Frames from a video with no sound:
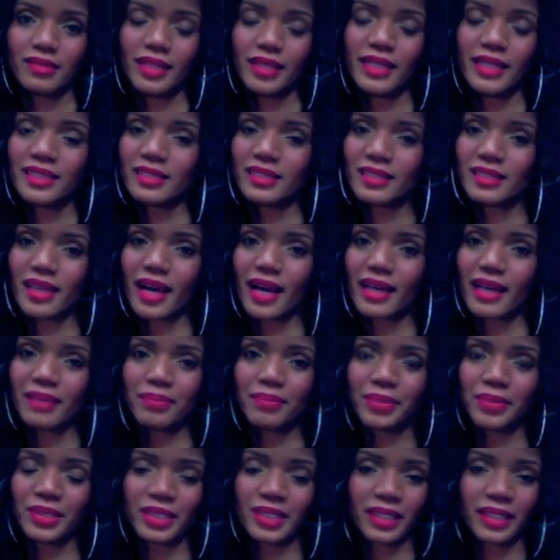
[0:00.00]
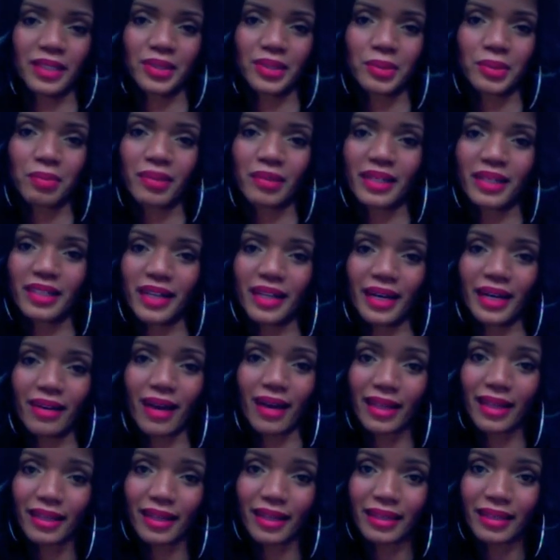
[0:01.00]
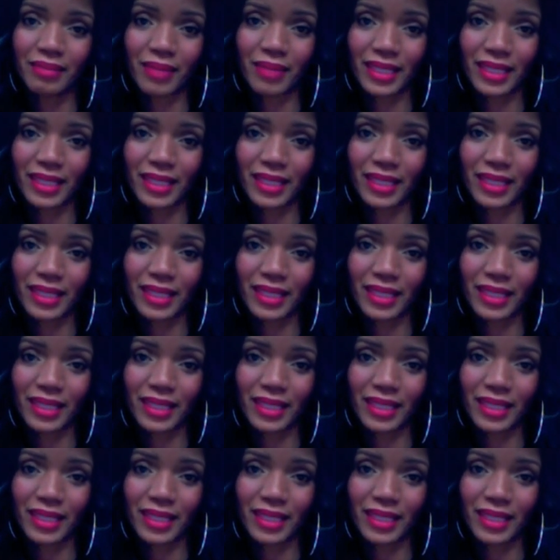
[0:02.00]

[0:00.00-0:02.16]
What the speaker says: It's not a particular brand of hair I like